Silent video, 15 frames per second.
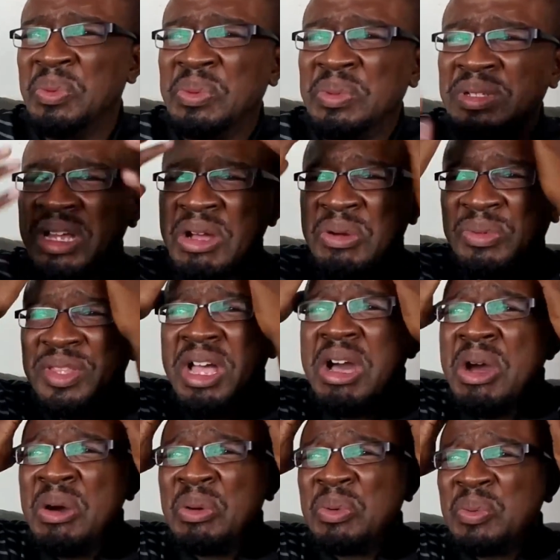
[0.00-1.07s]
No,
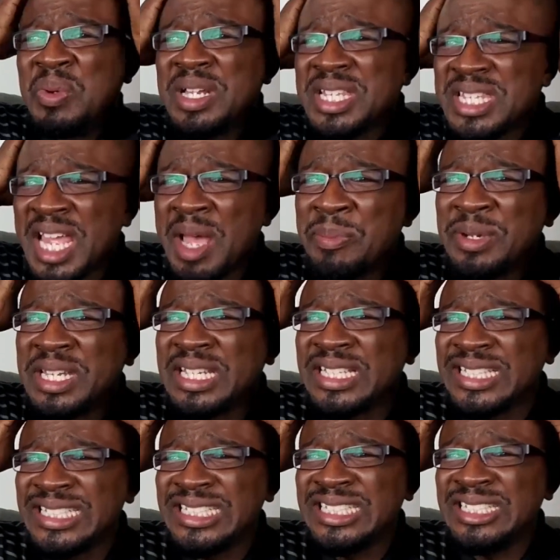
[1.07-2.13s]
no, what is happening?
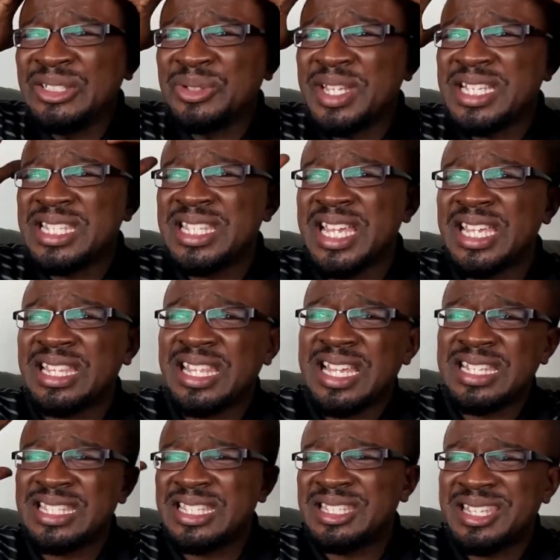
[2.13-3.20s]
No, that's like, that's,
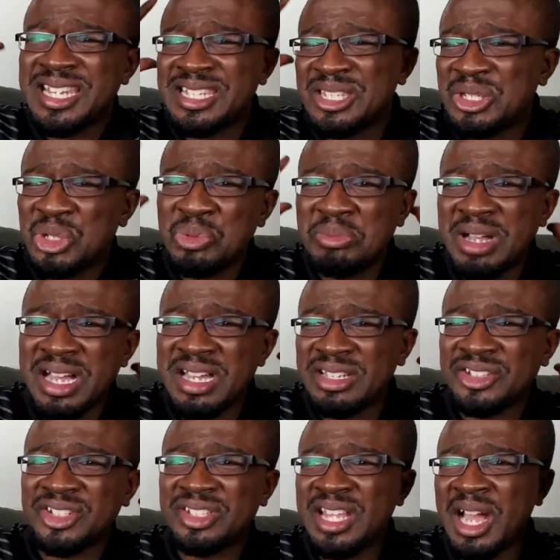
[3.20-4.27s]
that's too much.
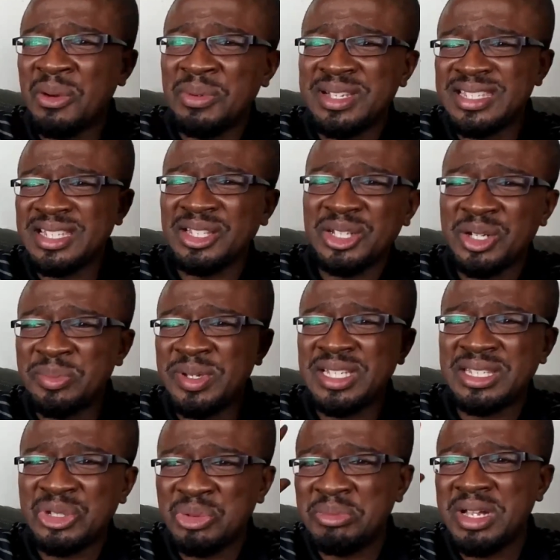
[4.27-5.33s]
That one's a little bit
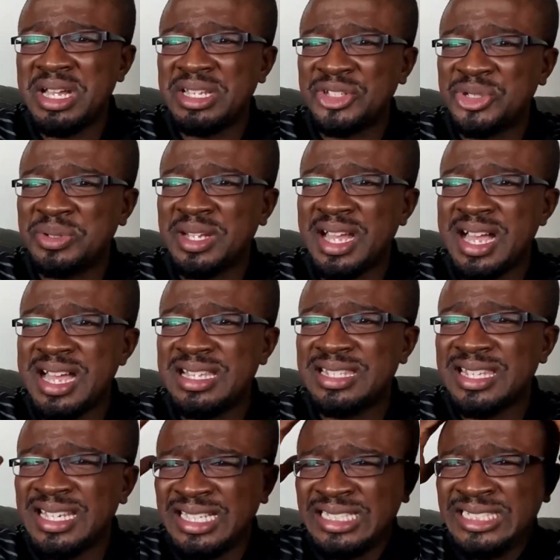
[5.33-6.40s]
too much, you guys.
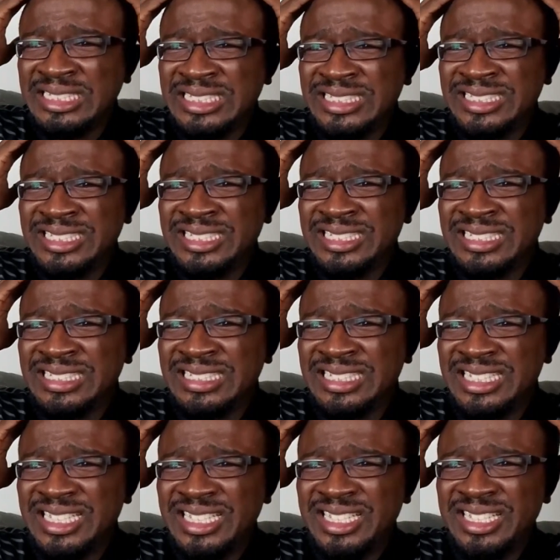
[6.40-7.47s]

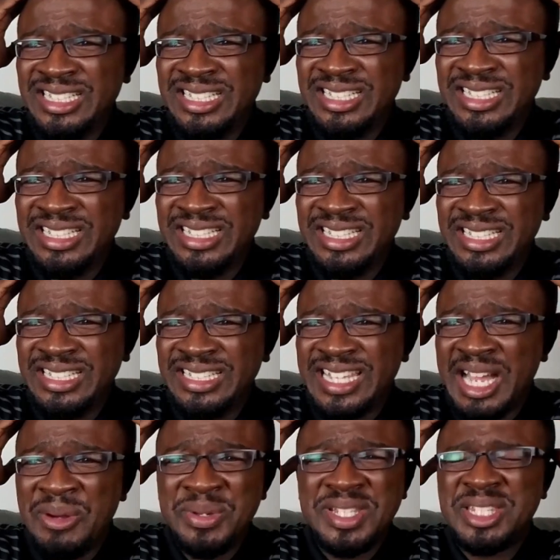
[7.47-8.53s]
Uh,
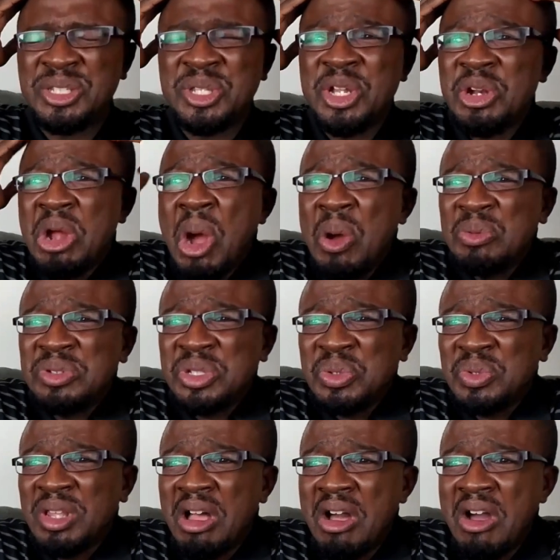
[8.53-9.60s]
that was, they're holding too
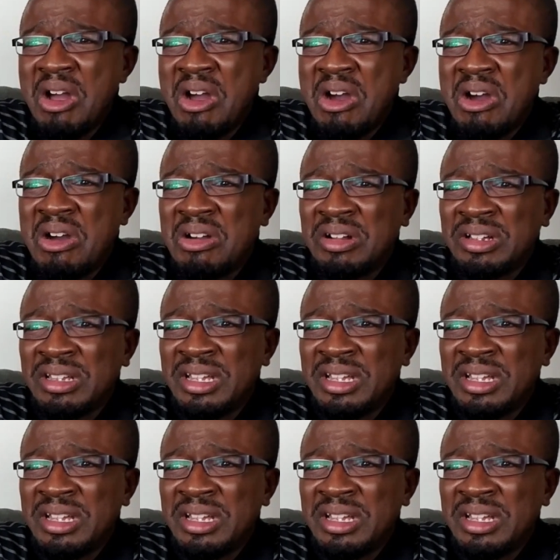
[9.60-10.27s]
long.